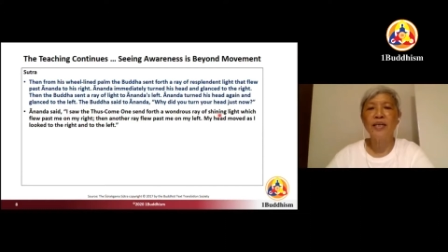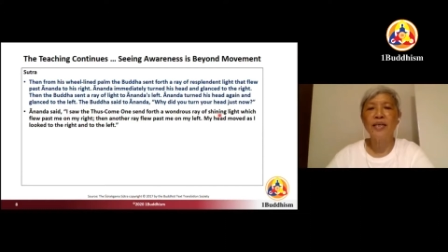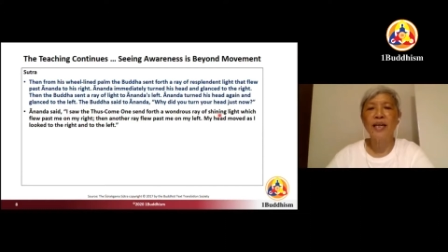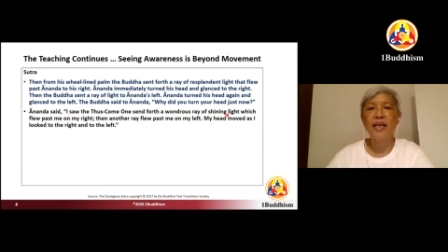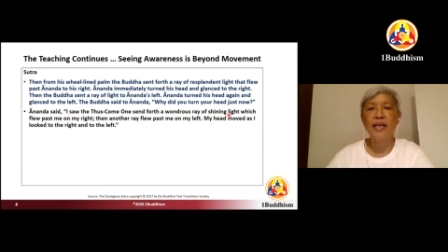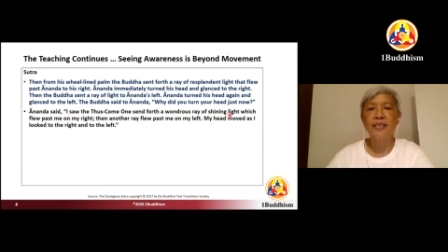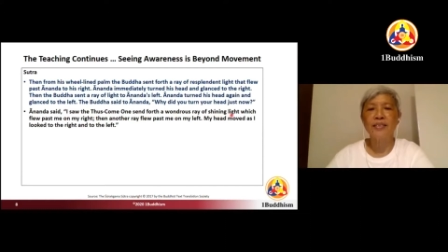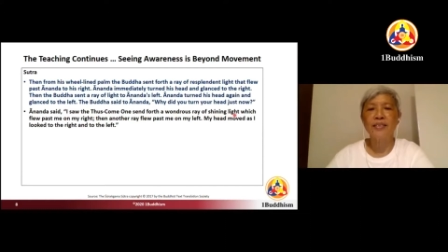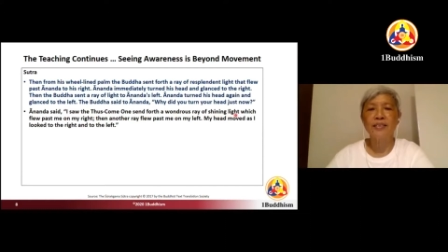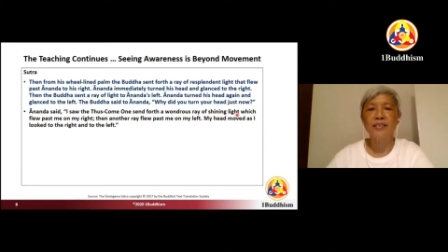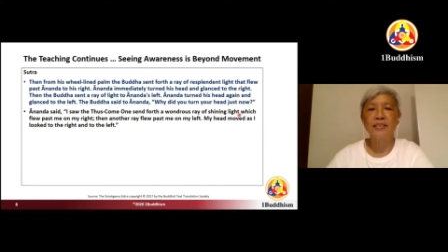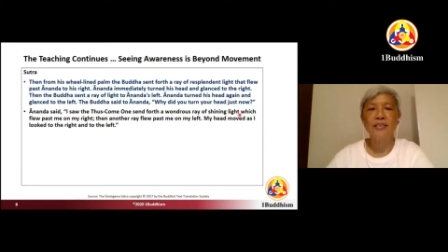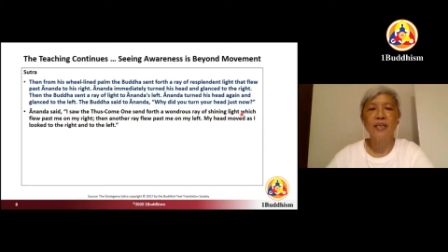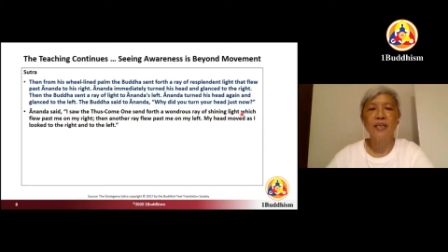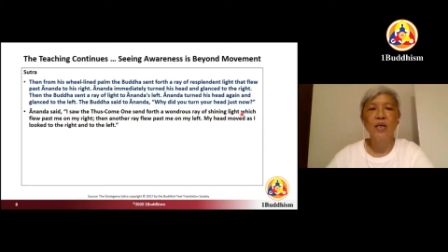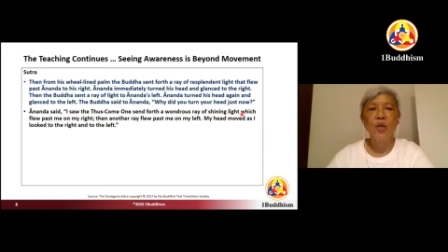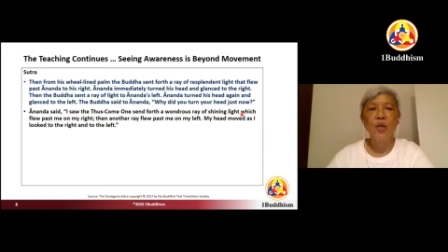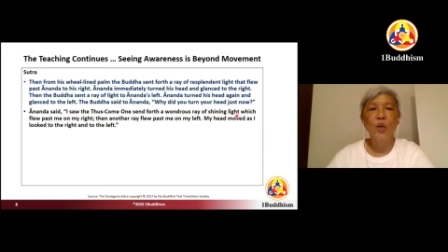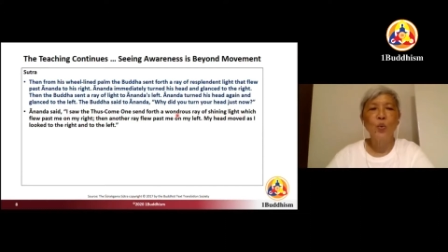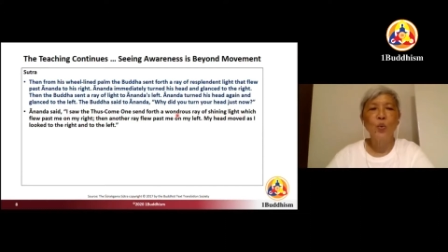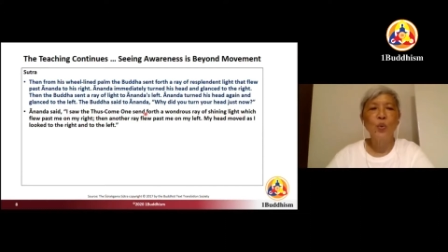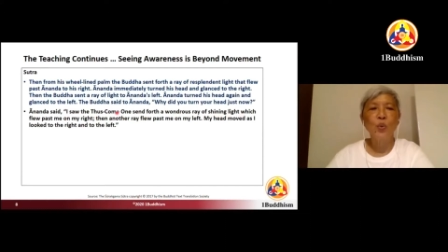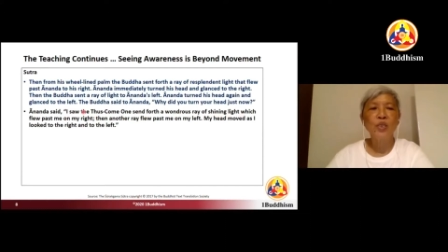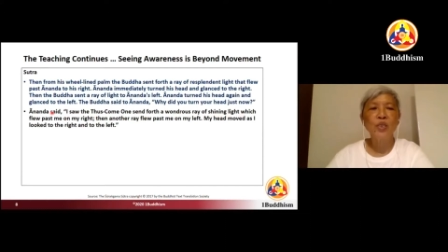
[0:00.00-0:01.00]
light,
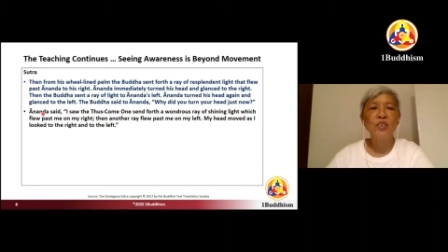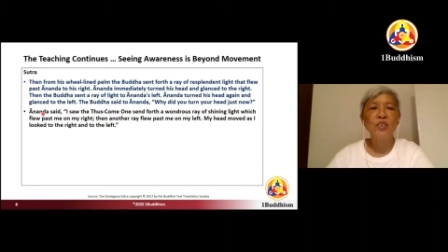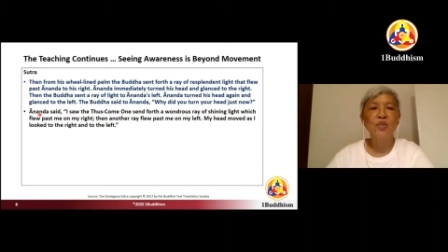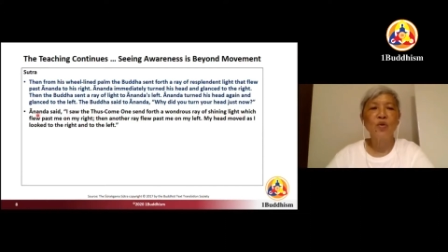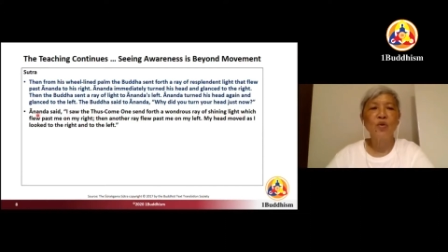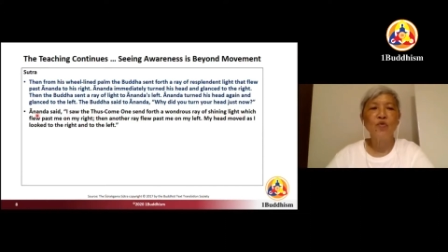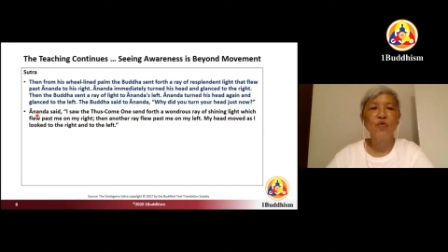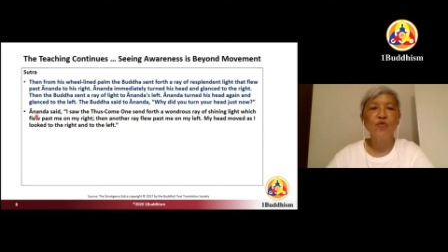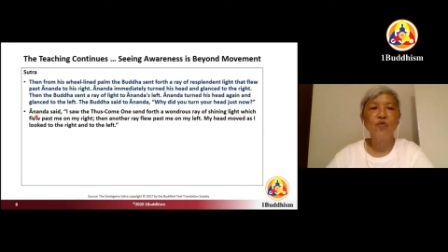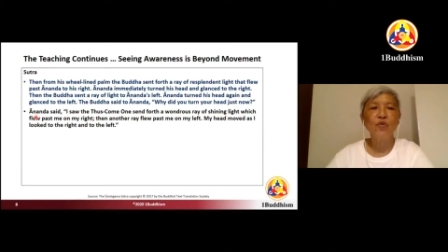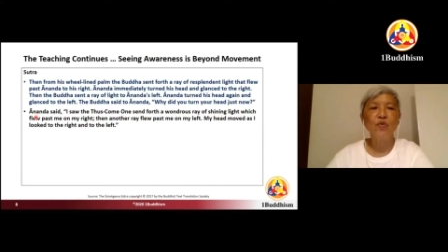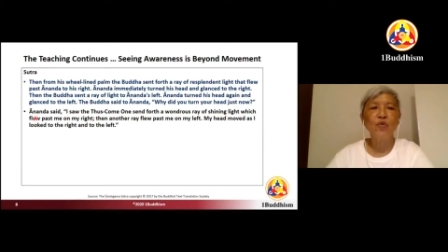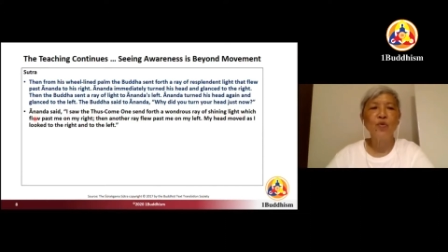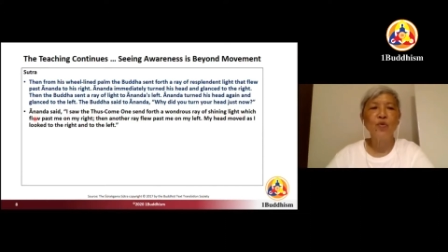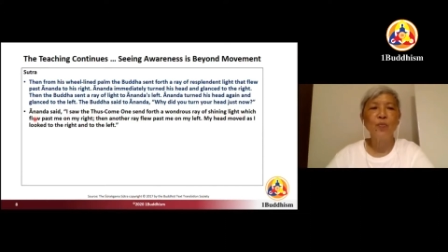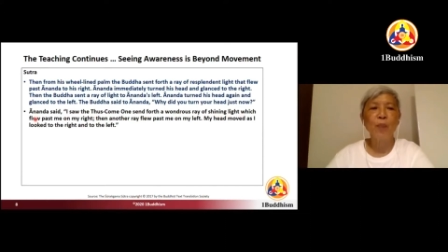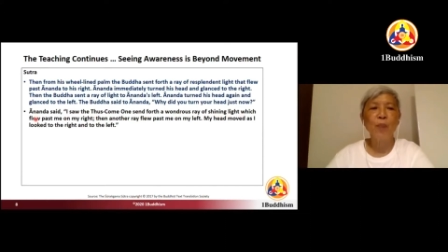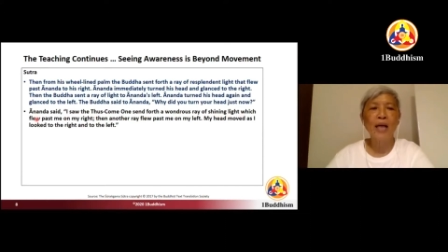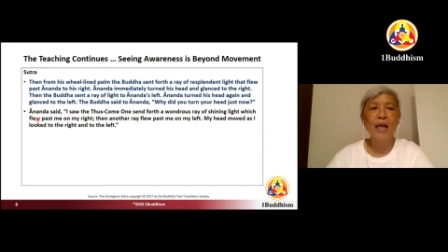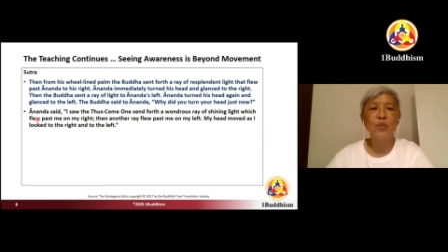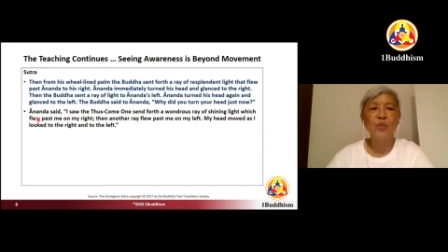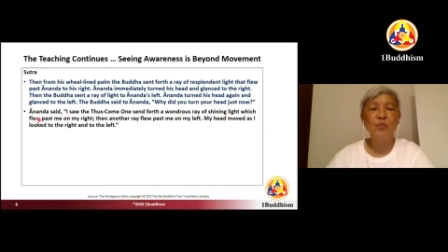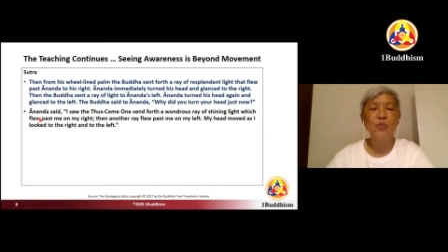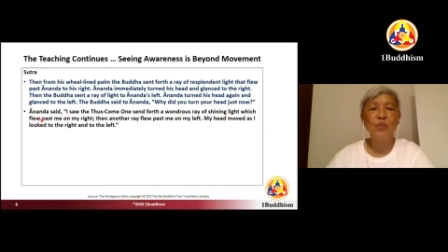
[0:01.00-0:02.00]
which flew
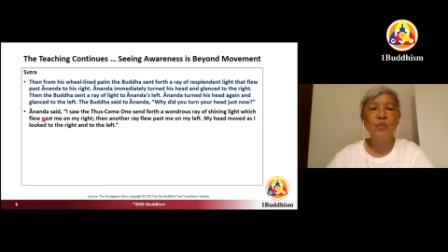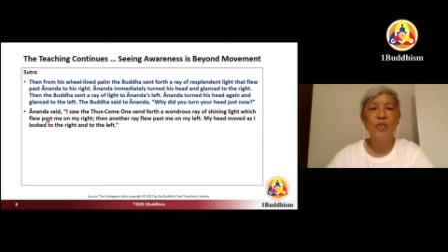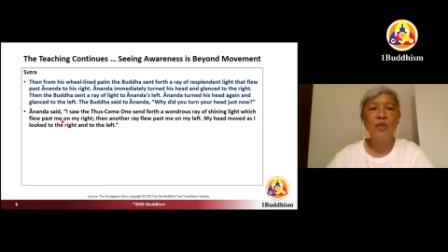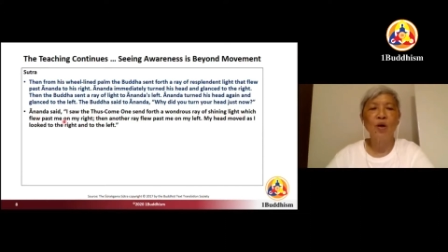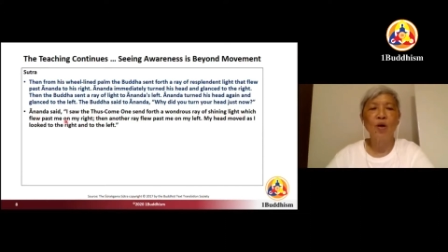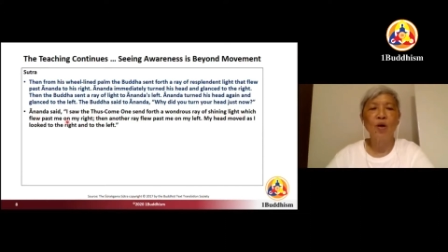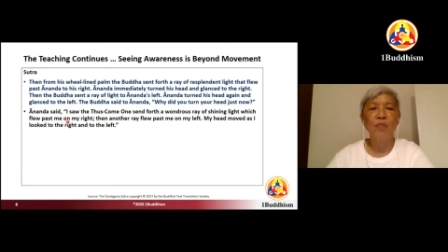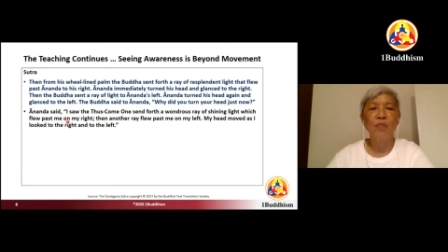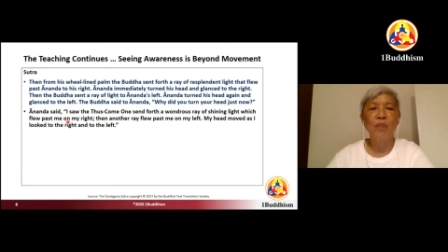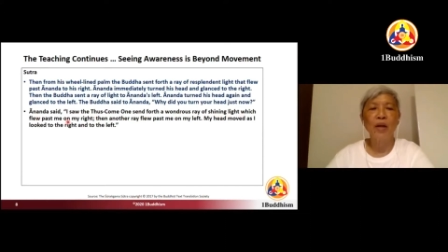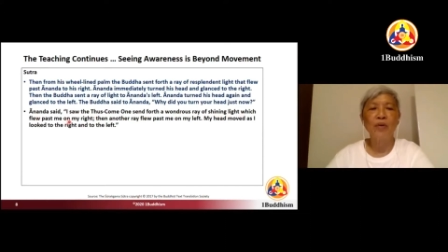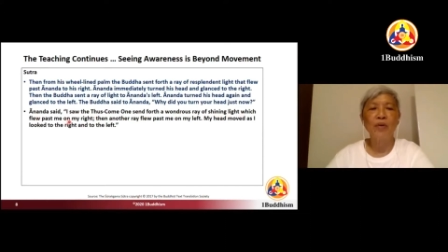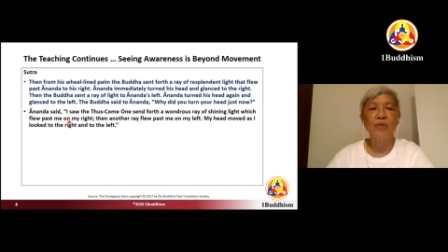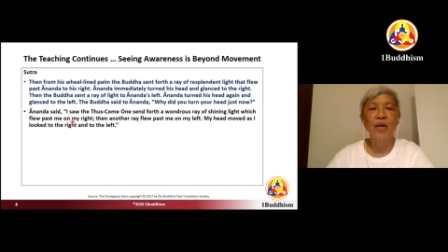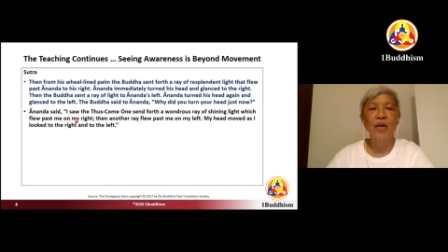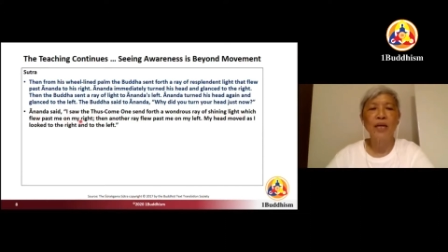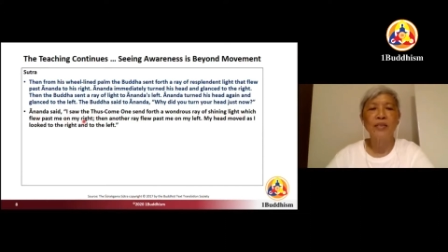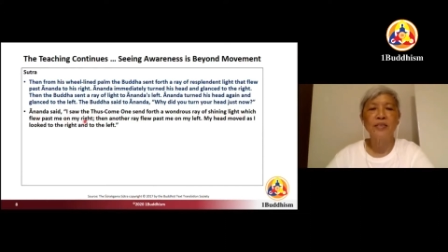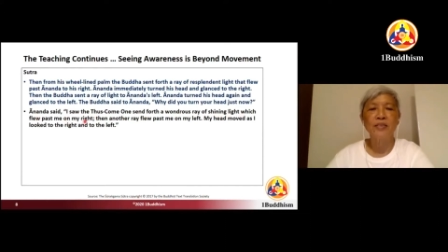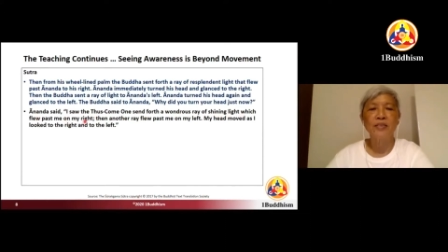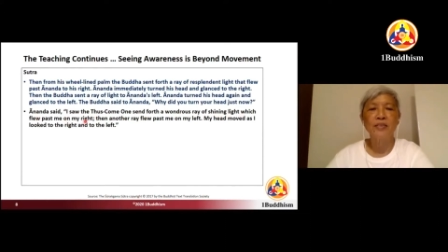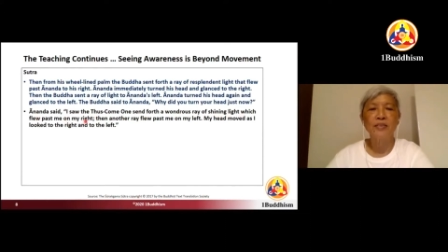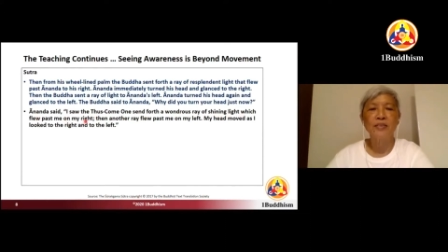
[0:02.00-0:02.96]
past me on my right.